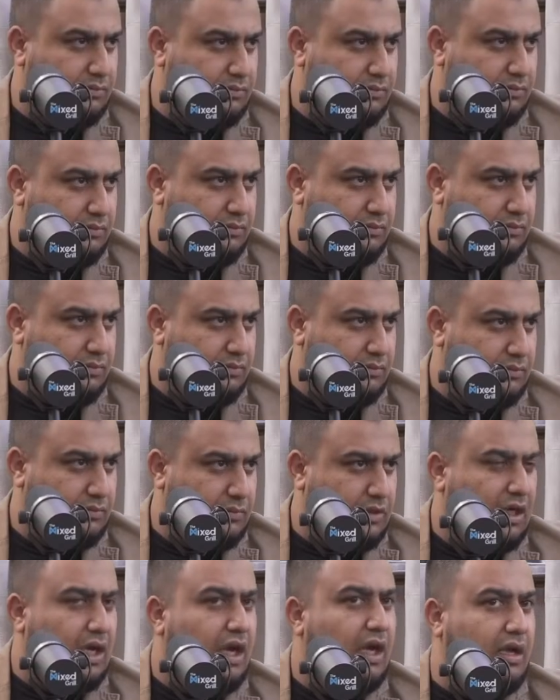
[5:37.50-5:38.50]
to do much
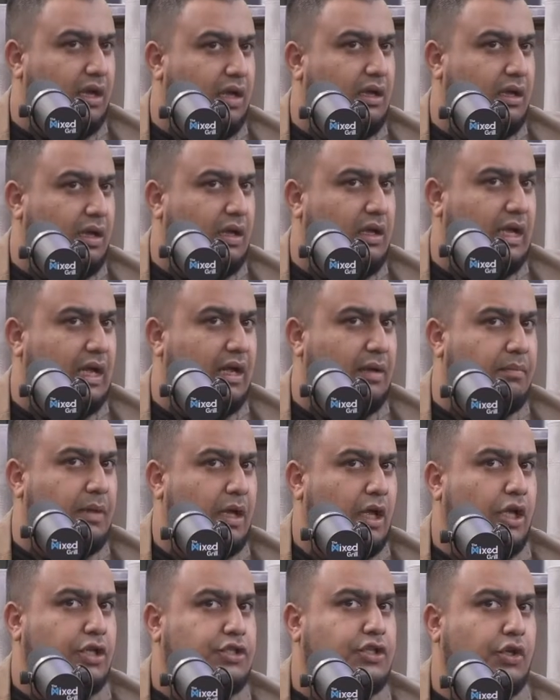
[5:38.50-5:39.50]
as well.
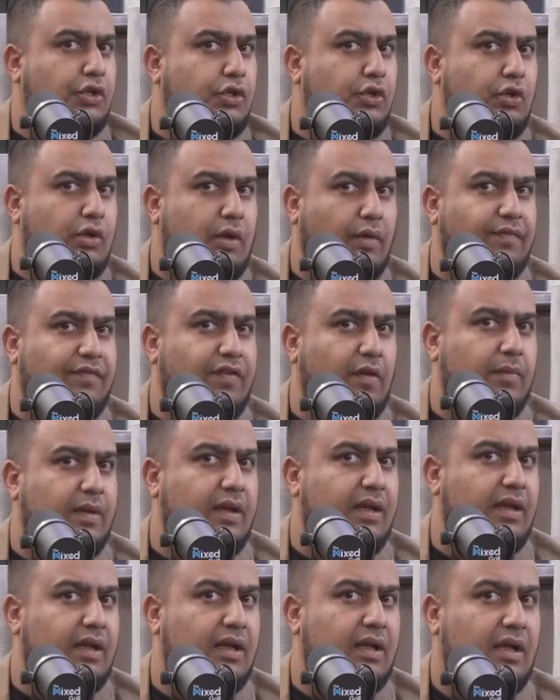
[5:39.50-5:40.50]
So you come from
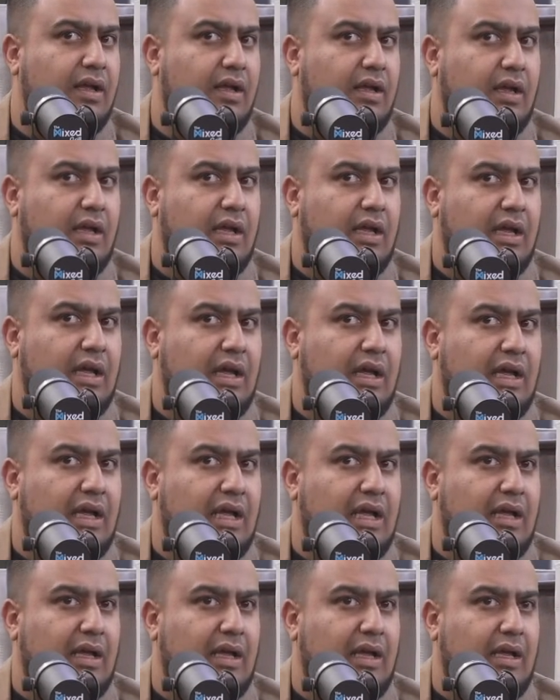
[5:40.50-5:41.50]
a
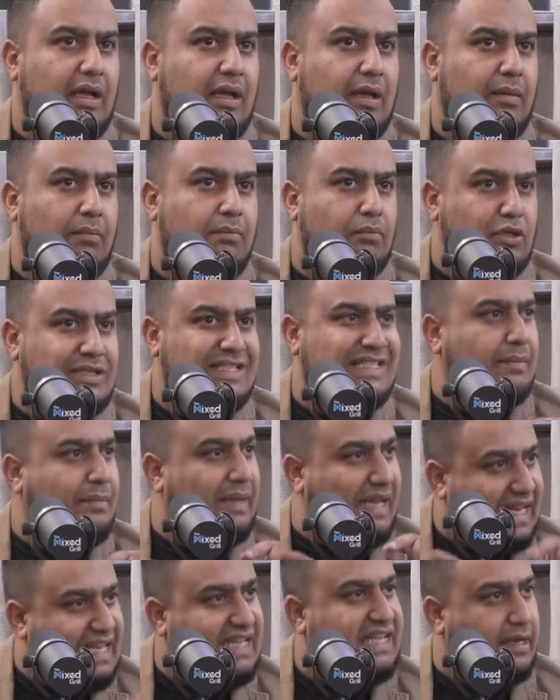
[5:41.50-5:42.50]
Muslim
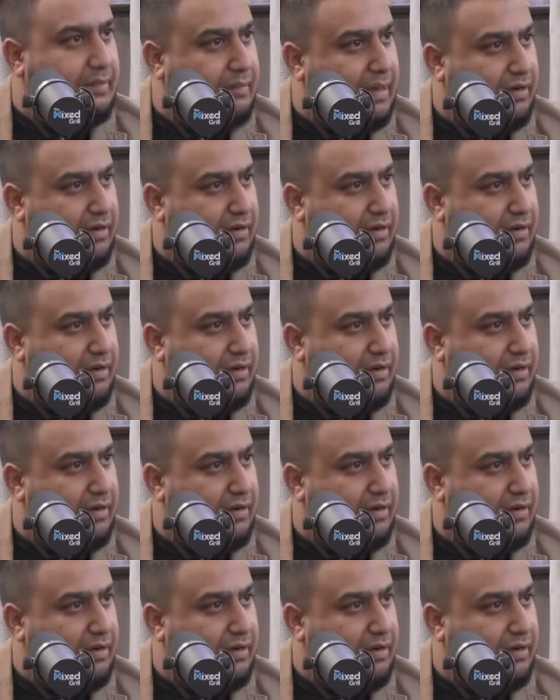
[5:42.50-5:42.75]
Indian